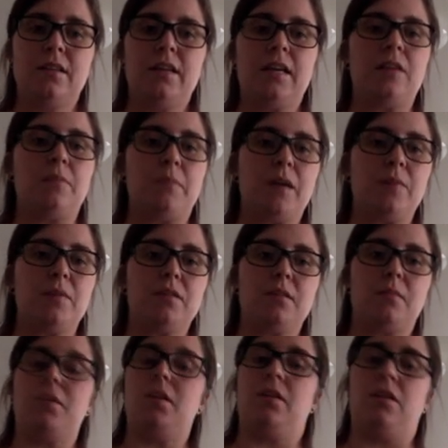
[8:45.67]
it may be
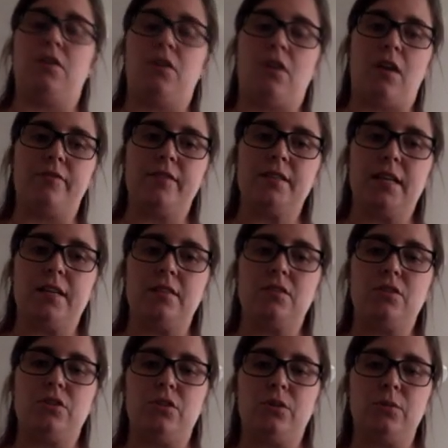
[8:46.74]
something that your office has
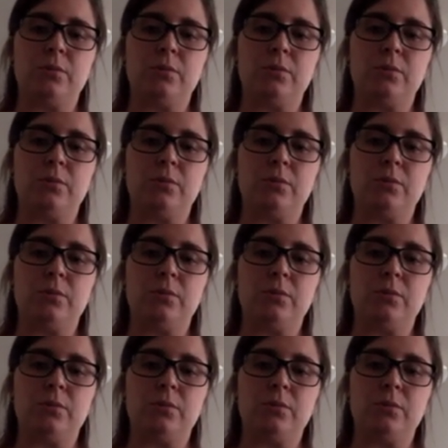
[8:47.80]
to do.